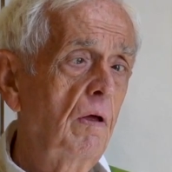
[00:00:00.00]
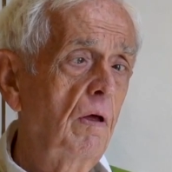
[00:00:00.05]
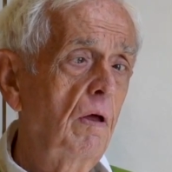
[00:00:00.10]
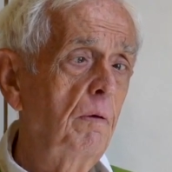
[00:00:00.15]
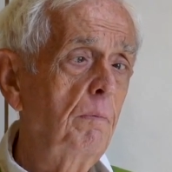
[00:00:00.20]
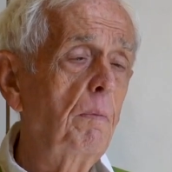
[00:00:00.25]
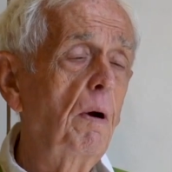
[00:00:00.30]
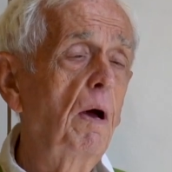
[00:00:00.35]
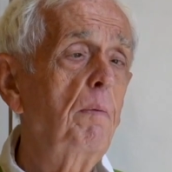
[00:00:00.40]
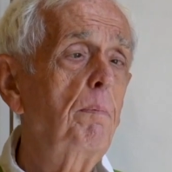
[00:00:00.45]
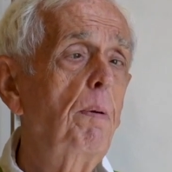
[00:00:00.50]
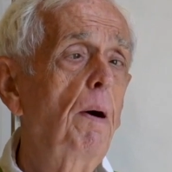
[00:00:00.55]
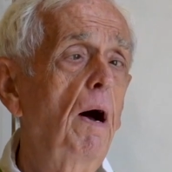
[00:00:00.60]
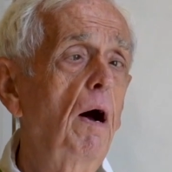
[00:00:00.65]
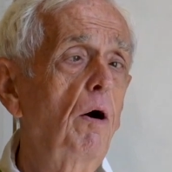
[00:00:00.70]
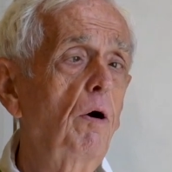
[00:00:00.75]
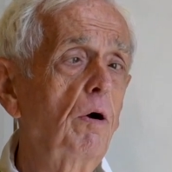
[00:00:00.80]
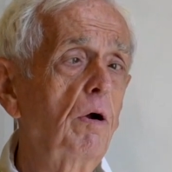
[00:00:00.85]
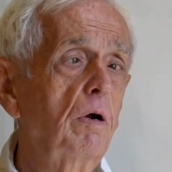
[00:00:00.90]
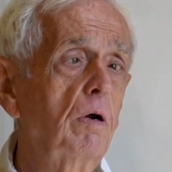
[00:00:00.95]
and my
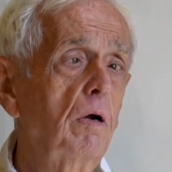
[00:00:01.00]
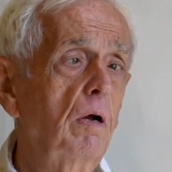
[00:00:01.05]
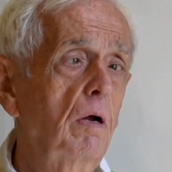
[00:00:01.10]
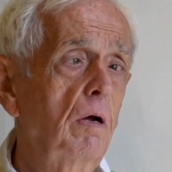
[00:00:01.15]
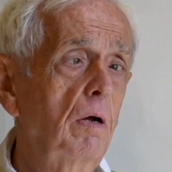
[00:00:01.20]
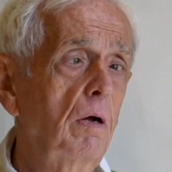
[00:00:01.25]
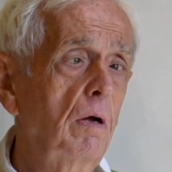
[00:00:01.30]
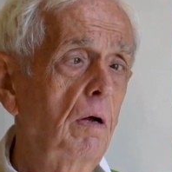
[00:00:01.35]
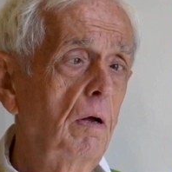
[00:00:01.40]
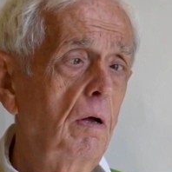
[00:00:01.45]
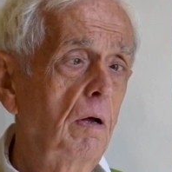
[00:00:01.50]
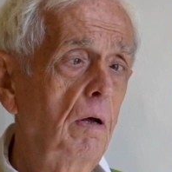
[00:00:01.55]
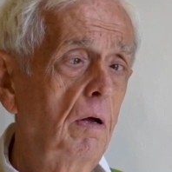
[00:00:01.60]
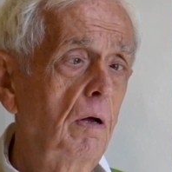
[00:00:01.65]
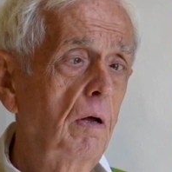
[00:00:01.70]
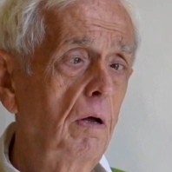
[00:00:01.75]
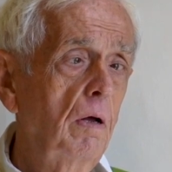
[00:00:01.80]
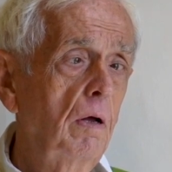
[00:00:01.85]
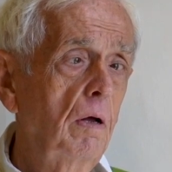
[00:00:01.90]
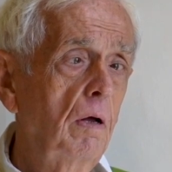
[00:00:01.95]
power
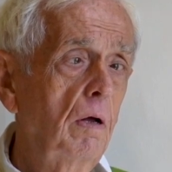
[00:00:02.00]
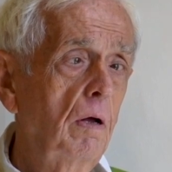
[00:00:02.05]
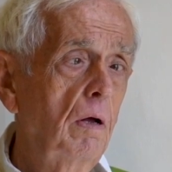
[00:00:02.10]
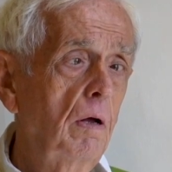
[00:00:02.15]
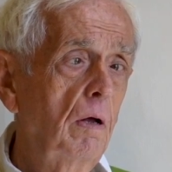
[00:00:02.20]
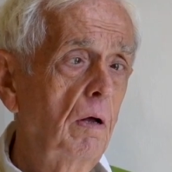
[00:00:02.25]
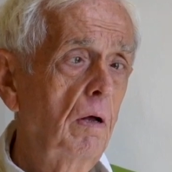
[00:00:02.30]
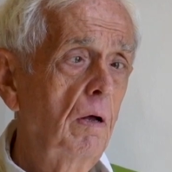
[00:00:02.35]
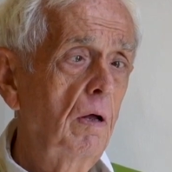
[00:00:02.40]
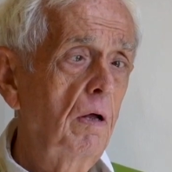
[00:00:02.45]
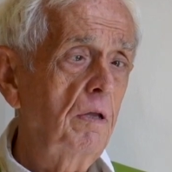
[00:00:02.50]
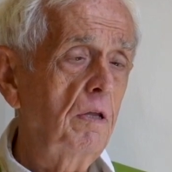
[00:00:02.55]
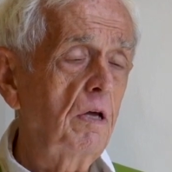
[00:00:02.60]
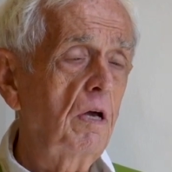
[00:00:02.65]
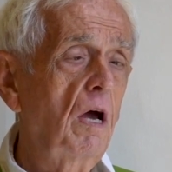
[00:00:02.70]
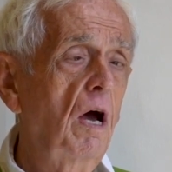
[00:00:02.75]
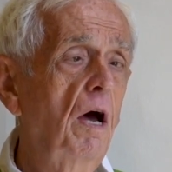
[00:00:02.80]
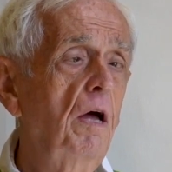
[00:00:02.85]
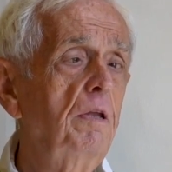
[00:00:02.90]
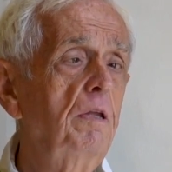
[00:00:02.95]
and the
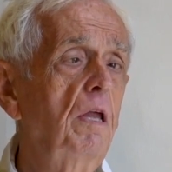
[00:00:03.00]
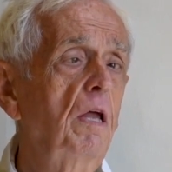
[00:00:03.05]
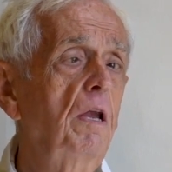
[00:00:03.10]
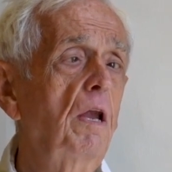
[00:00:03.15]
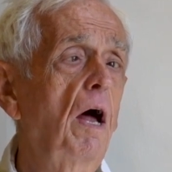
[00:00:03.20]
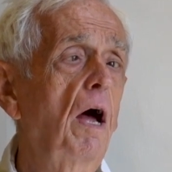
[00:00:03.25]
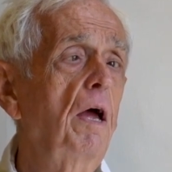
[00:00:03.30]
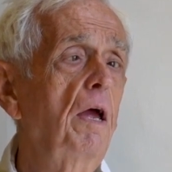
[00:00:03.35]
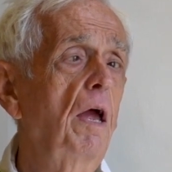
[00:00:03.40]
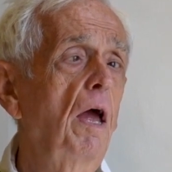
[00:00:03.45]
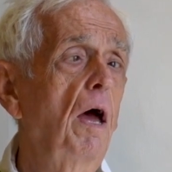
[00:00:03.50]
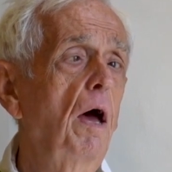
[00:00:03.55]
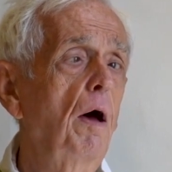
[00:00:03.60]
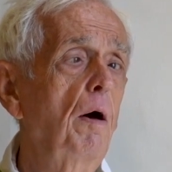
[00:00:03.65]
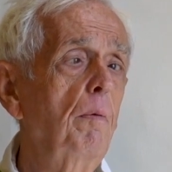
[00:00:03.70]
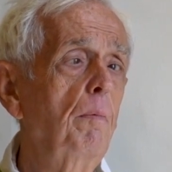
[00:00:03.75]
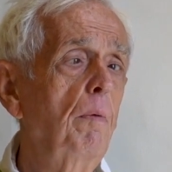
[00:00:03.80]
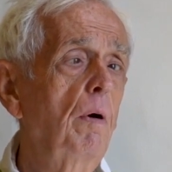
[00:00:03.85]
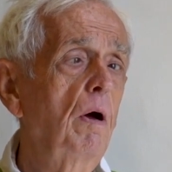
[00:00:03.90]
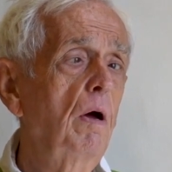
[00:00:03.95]
God that I
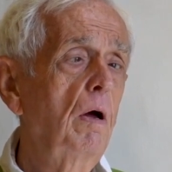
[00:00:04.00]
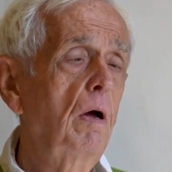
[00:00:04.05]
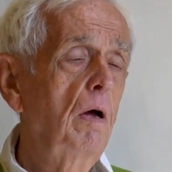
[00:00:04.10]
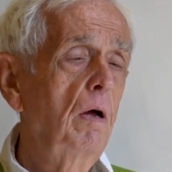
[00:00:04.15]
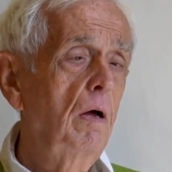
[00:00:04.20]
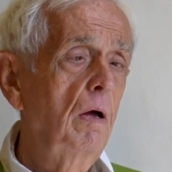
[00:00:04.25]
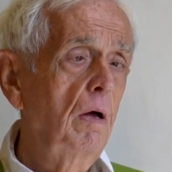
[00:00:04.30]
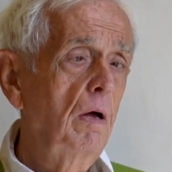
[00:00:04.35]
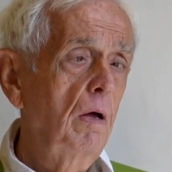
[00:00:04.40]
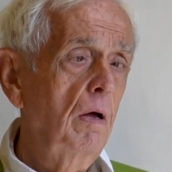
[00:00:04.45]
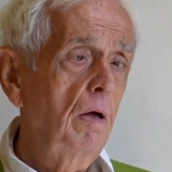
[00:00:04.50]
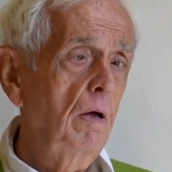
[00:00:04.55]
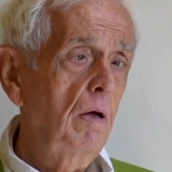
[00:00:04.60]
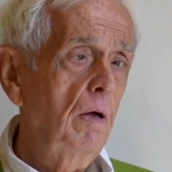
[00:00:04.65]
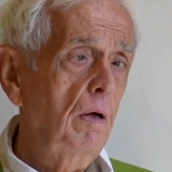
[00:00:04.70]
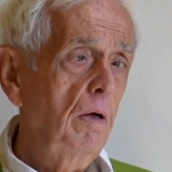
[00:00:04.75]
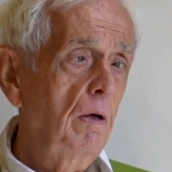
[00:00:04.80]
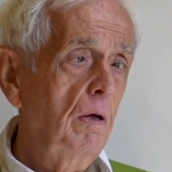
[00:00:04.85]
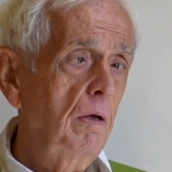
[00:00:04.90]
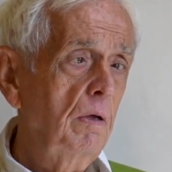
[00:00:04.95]
am,
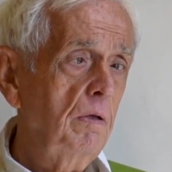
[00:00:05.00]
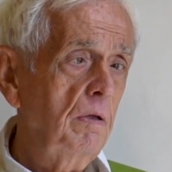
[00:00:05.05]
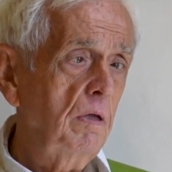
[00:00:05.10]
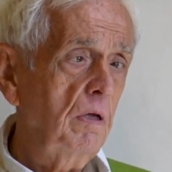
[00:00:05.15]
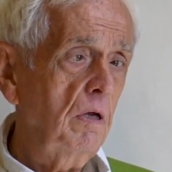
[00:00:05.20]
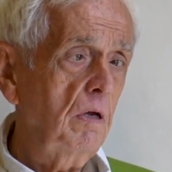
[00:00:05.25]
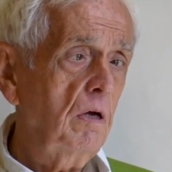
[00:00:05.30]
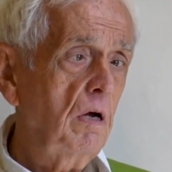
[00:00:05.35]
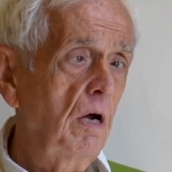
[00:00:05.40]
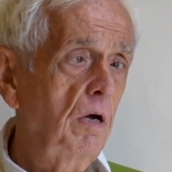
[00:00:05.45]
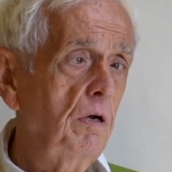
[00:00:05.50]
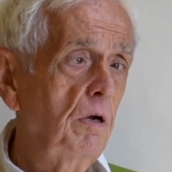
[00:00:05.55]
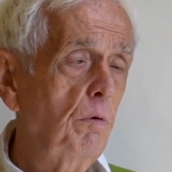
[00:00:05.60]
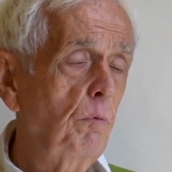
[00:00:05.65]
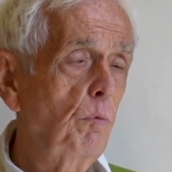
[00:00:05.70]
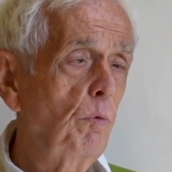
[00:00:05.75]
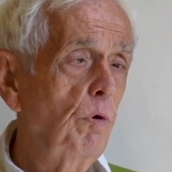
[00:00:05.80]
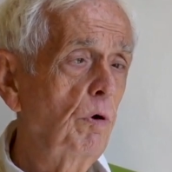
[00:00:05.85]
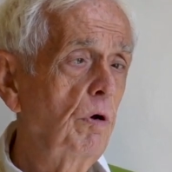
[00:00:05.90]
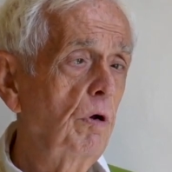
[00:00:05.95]
the
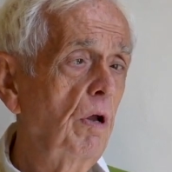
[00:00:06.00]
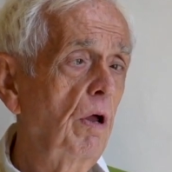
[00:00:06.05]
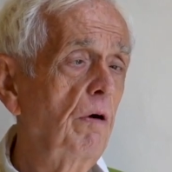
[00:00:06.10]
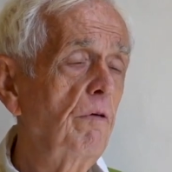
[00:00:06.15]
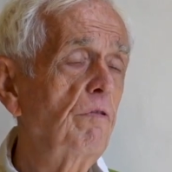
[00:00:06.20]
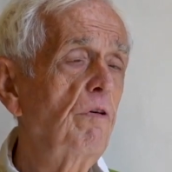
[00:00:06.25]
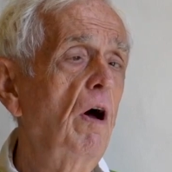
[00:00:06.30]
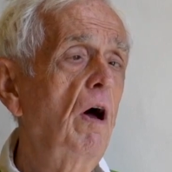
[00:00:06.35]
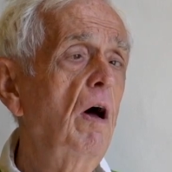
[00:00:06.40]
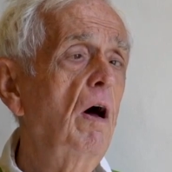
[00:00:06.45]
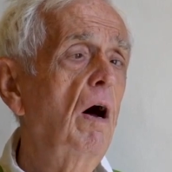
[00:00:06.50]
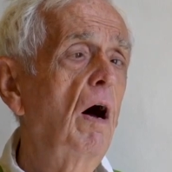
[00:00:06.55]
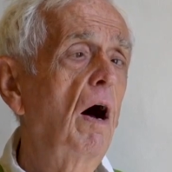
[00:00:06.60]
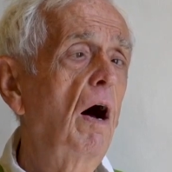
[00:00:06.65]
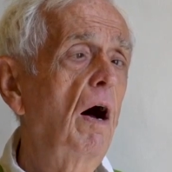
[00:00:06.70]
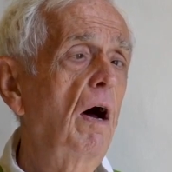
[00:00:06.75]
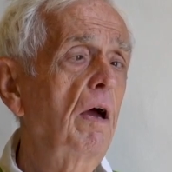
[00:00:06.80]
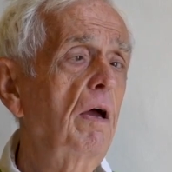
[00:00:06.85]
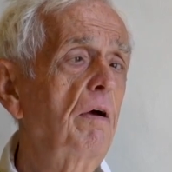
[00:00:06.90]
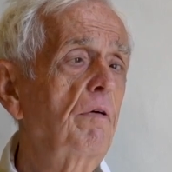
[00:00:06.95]
incarnate Word of,
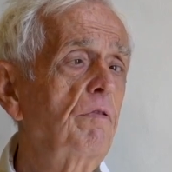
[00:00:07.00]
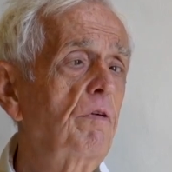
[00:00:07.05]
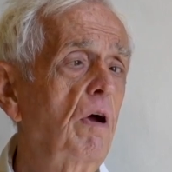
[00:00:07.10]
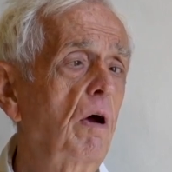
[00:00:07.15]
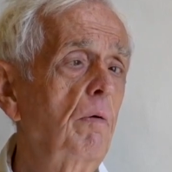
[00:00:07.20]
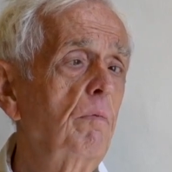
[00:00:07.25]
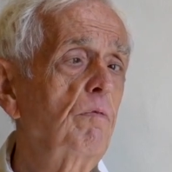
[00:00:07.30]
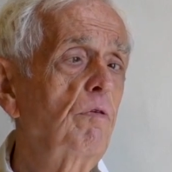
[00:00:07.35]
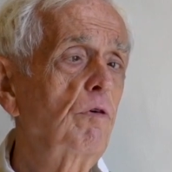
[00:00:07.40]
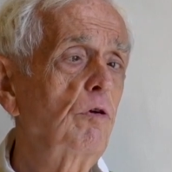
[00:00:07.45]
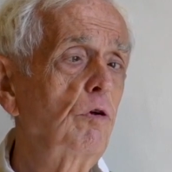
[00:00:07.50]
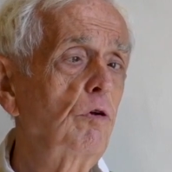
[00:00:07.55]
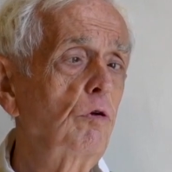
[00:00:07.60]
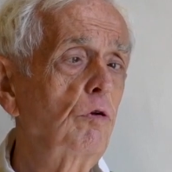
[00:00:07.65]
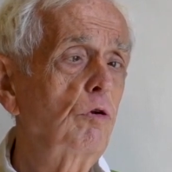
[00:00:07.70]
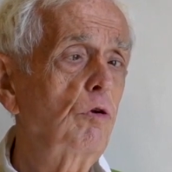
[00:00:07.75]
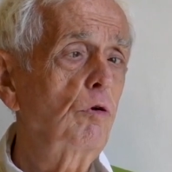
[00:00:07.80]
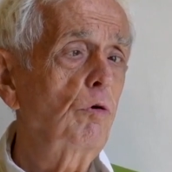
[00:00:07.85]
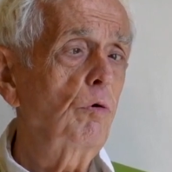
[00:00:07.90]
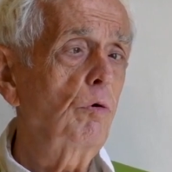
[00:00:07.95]
I have come for
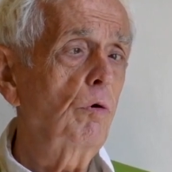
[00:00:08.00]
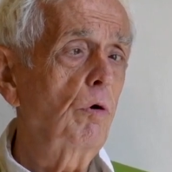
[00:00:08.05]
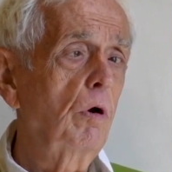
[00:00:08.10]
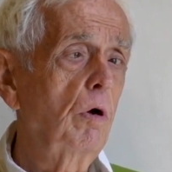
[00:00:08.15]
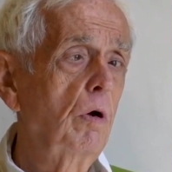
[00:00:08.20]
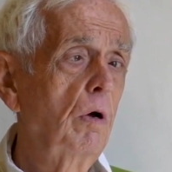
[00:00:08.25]
you too.